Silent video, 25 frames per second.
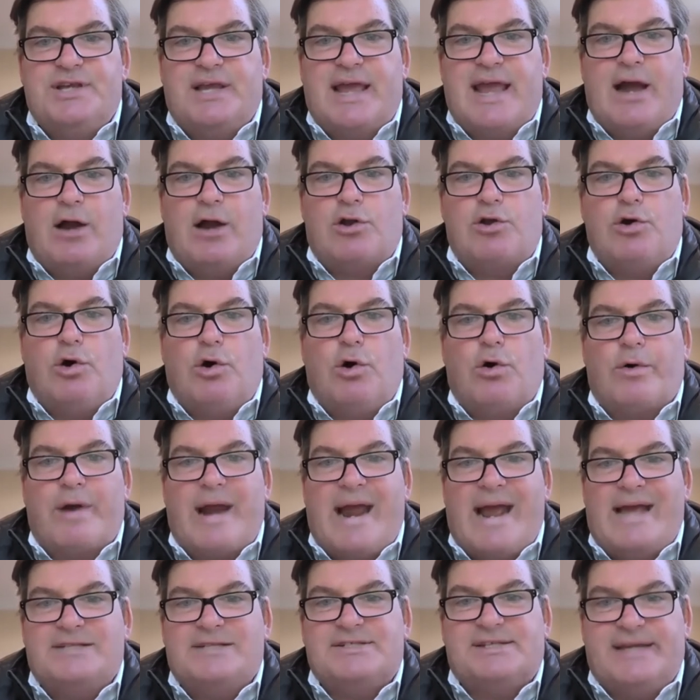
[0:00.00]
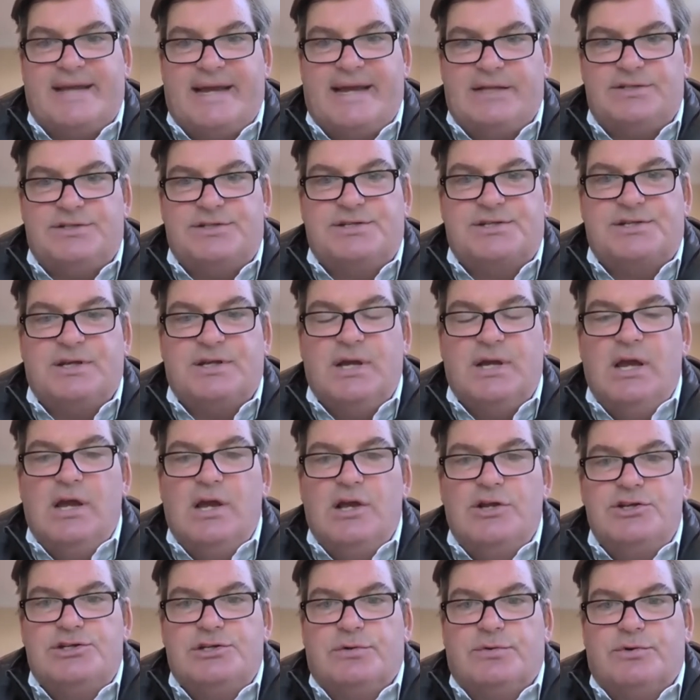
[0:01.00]
our core assets
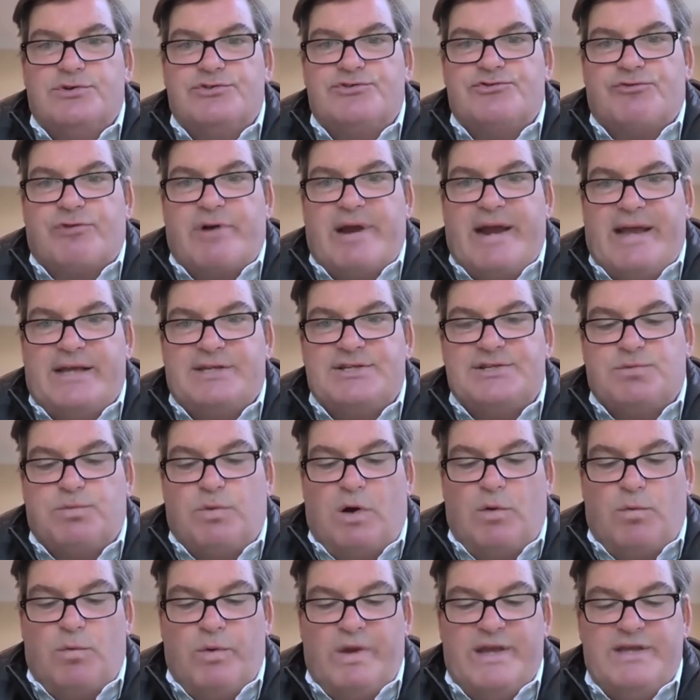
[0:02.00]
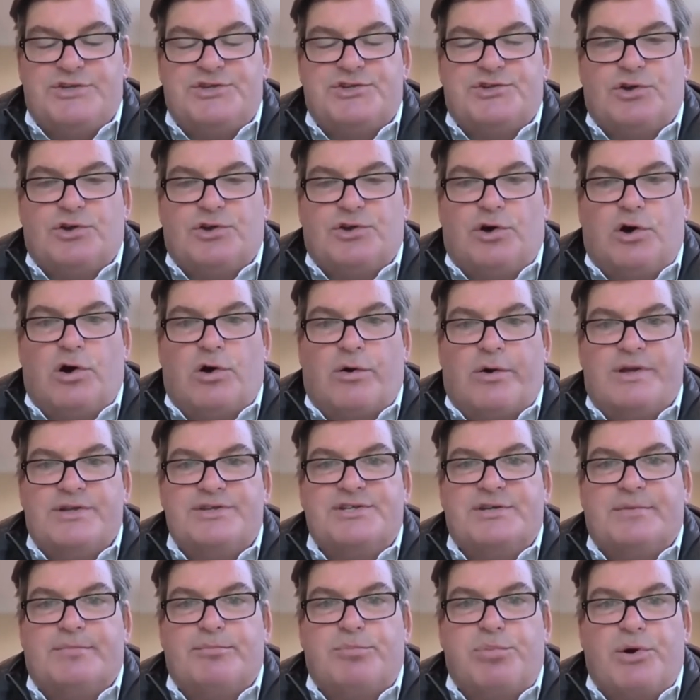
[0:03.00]
to address what we saw as
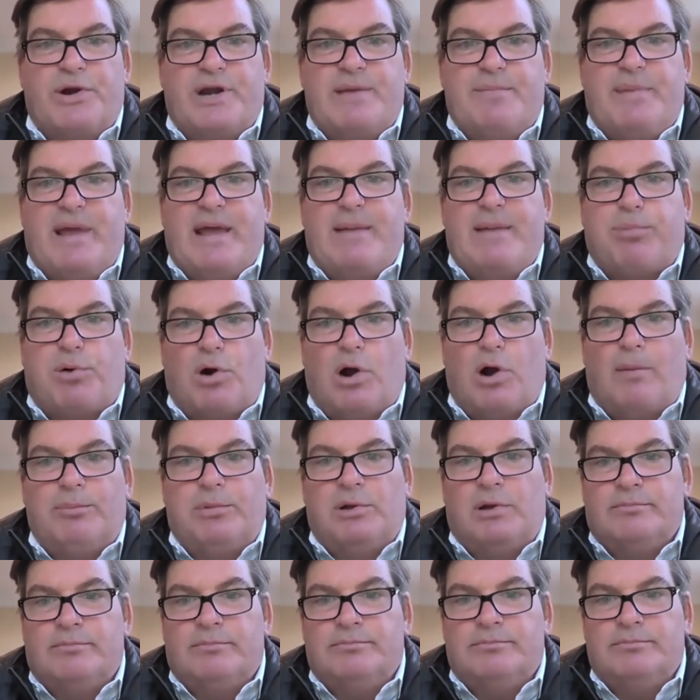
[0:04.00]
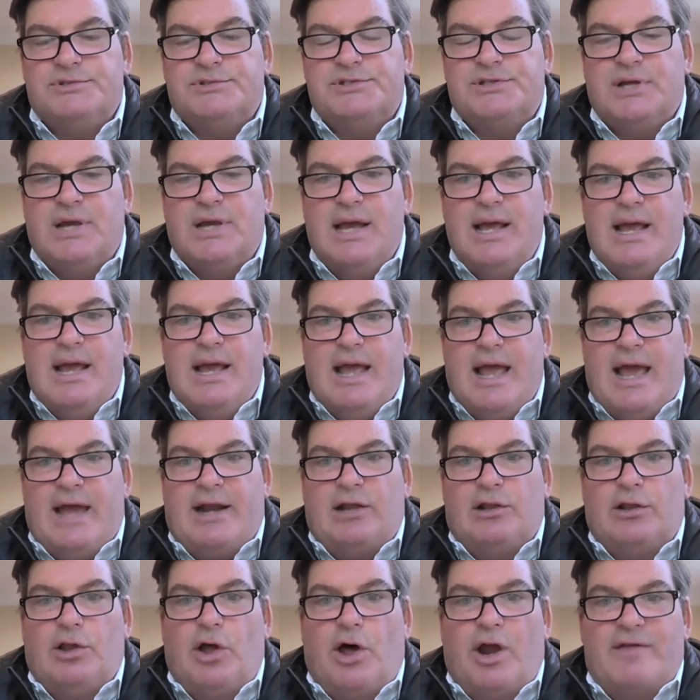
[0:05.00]
some pretty big problems. And
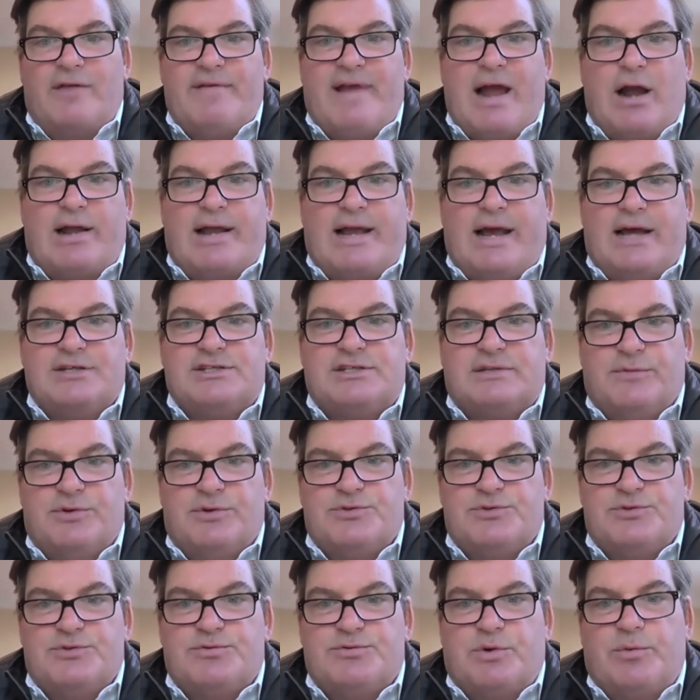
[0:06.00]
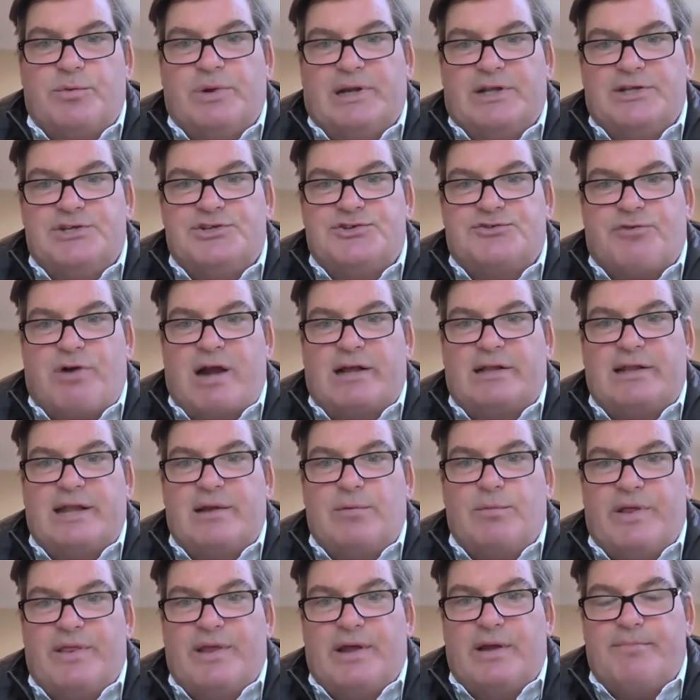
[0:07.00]
a lot of our customers were really
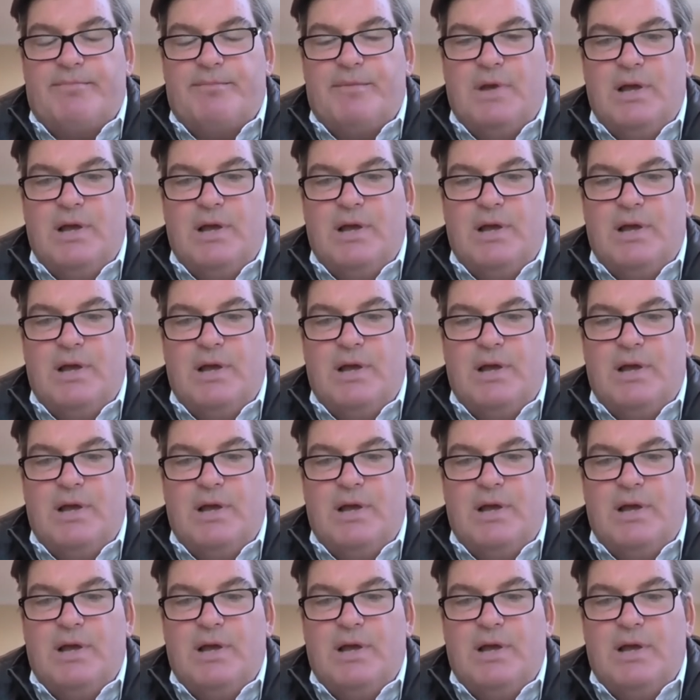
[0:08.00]
struggling with it.